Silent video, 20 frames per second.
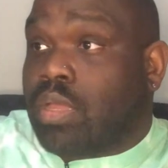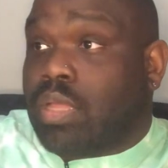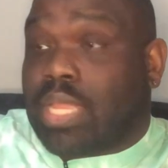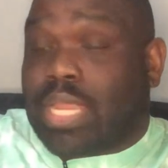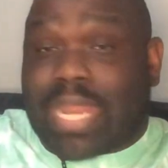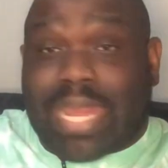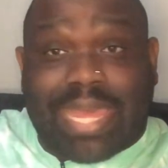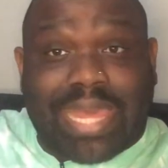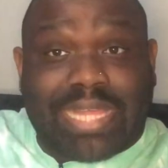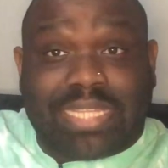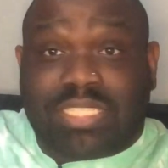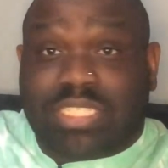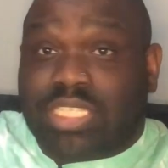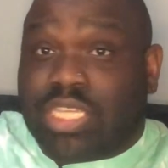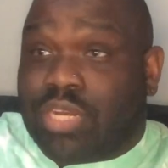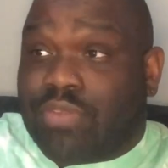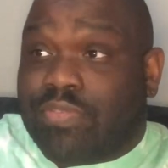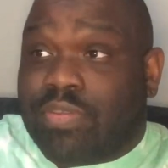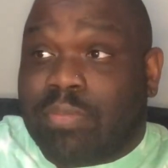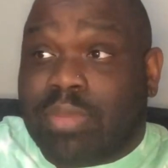like I just
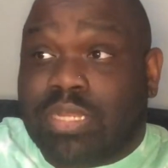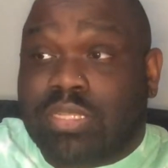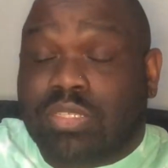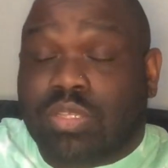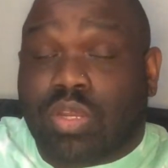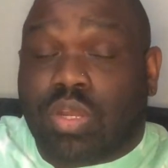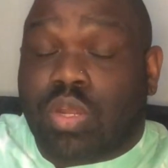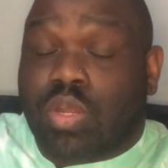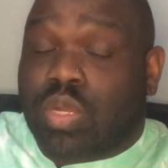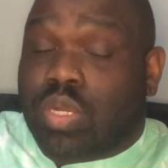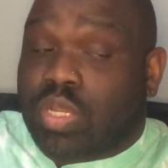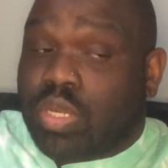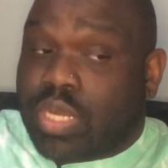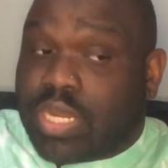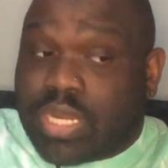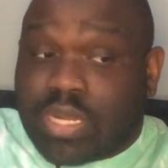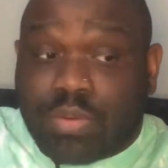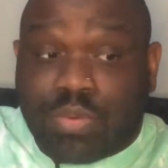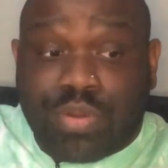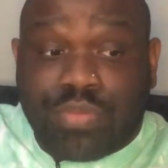said a few minutes earlier
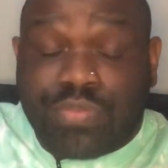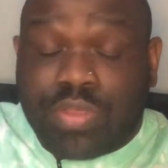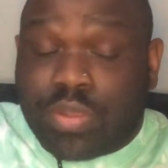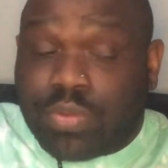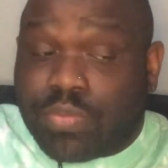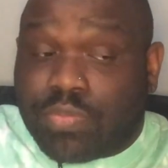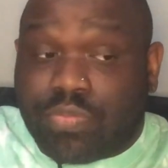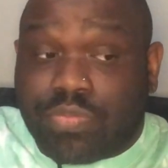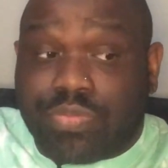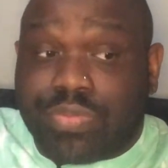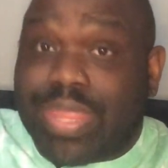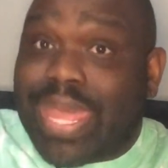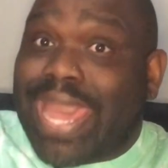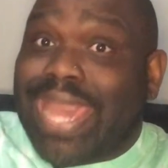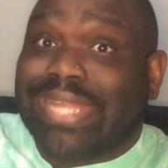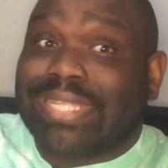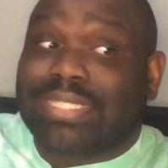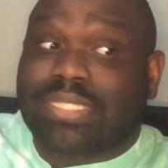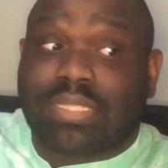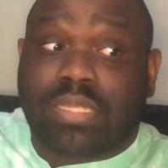in the review,
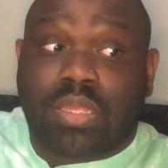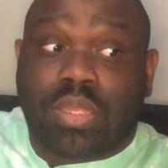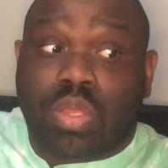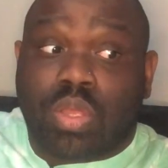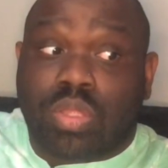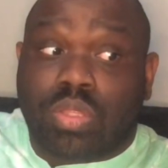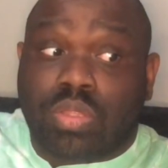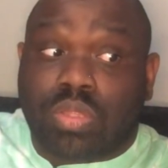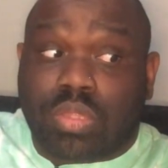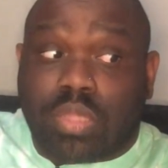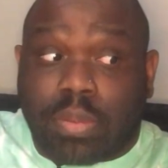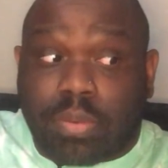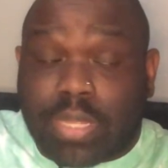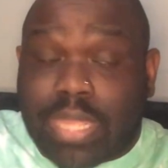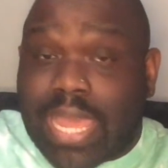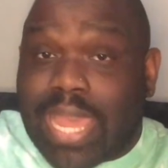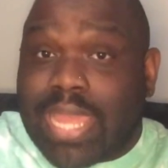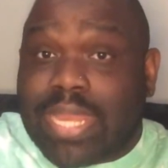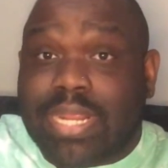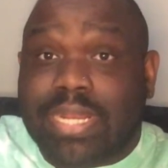that the
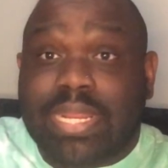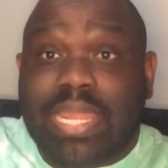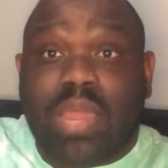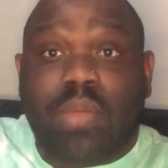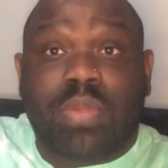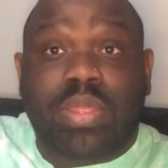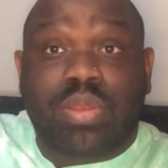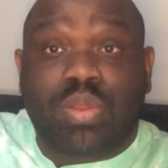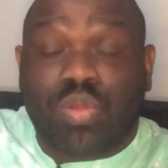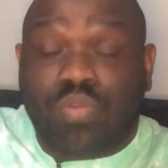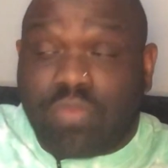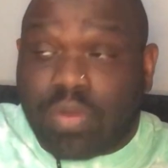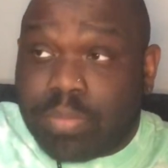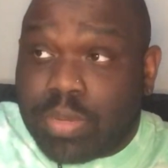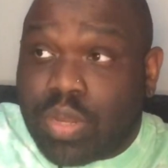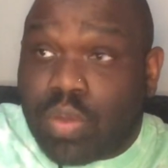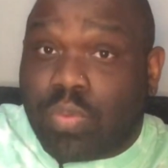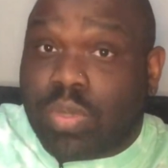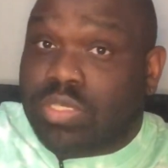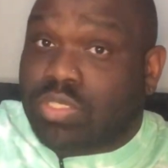Kanan that we knew from
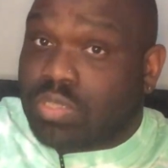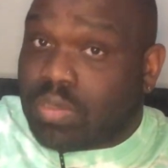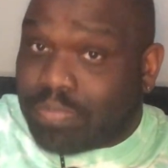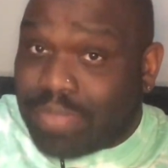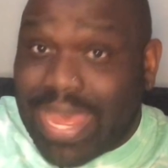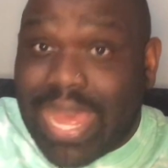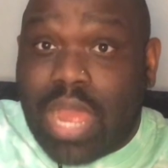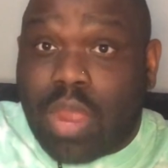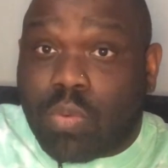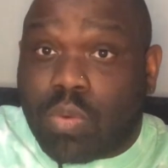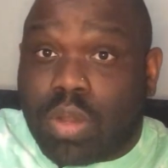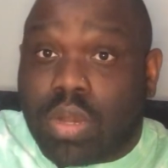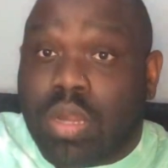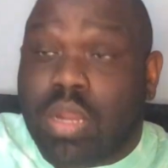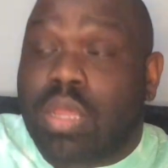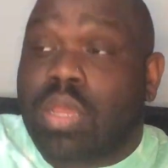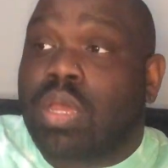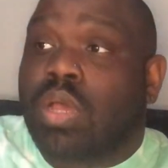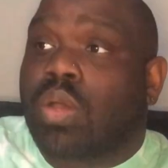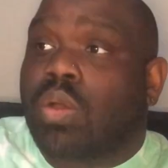the original Power
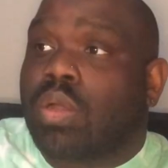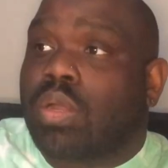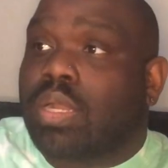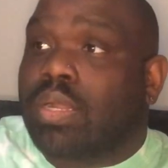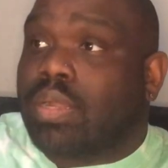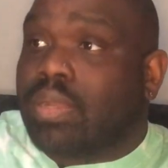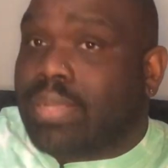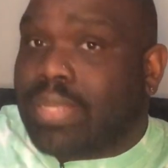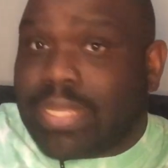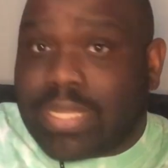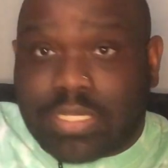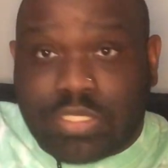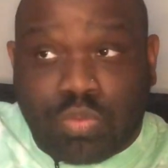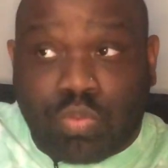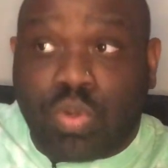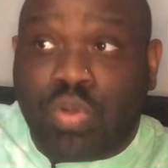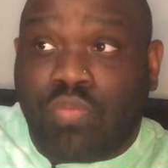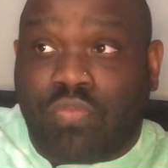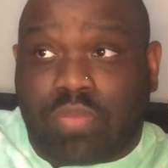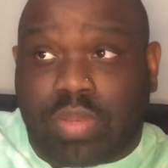is
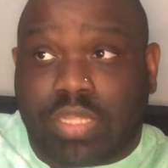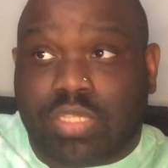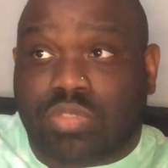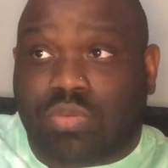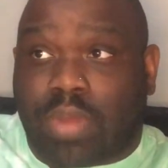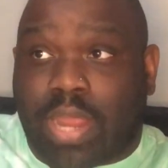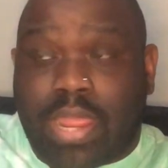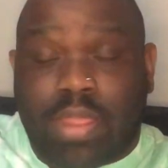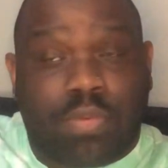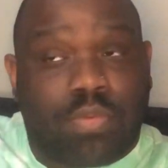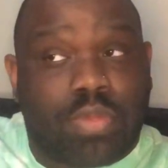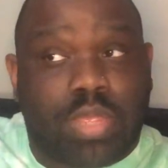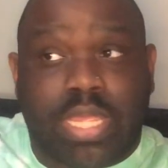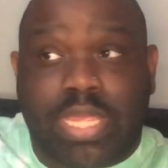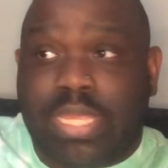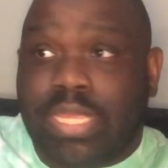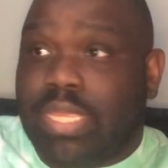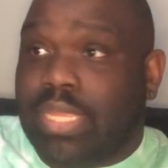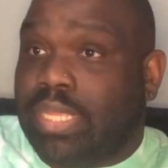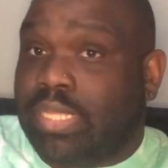ruthless, right?
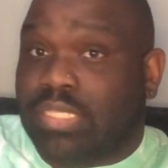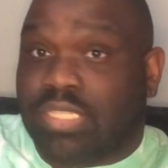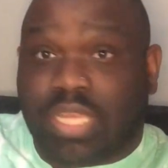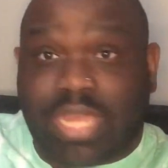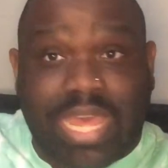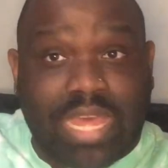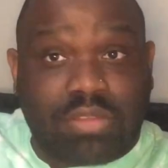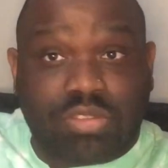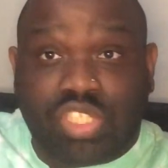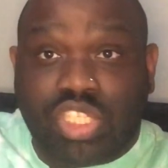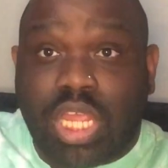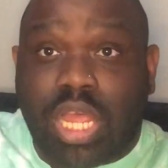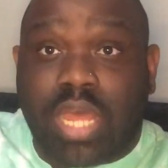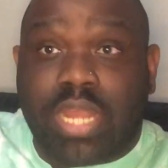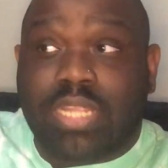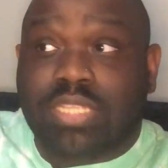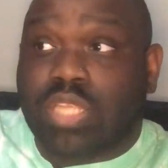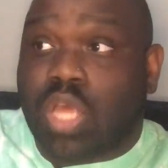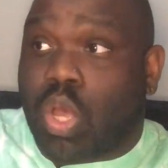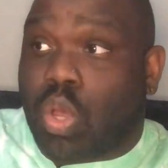He he took out Sean,
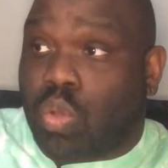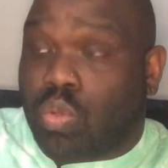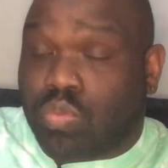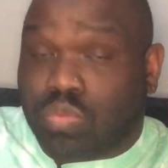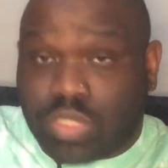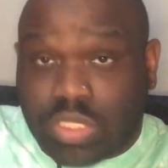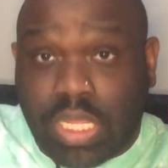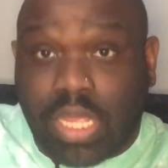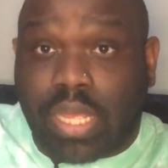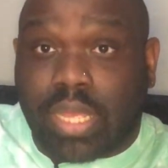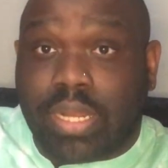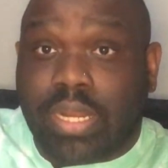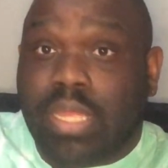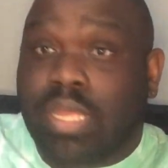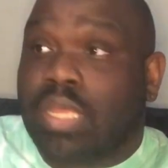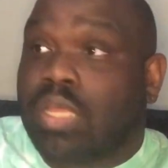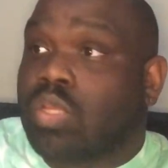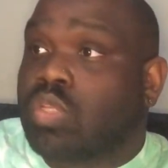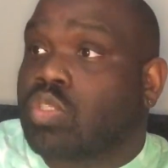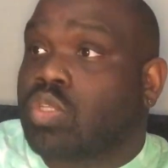his own son,
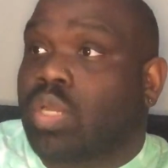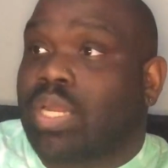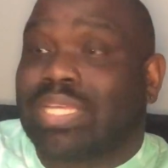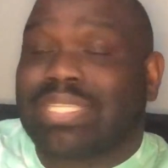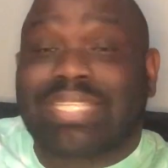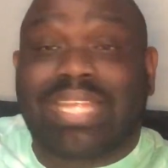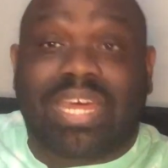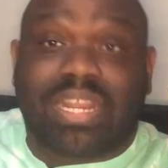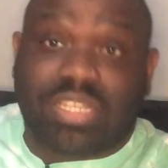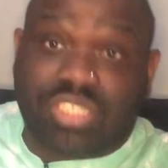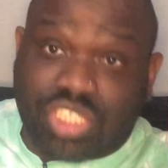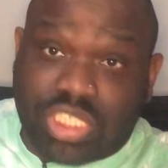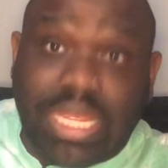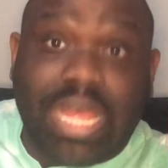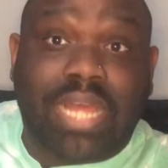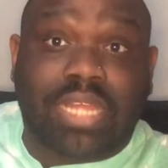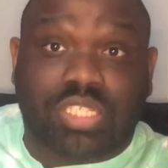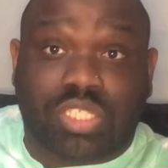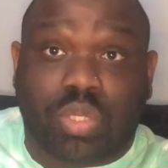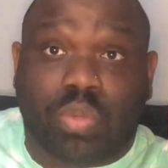so that's not a
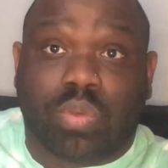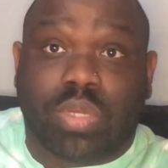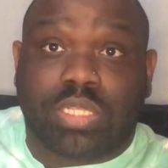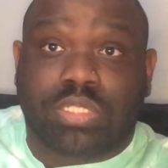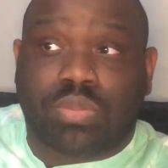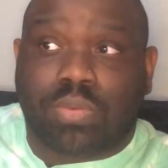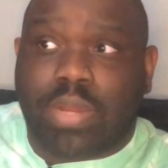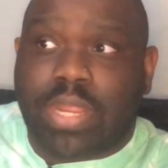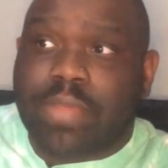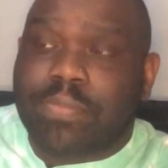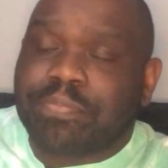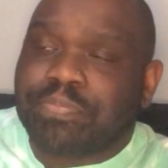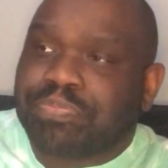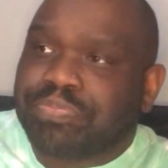shock to us, right?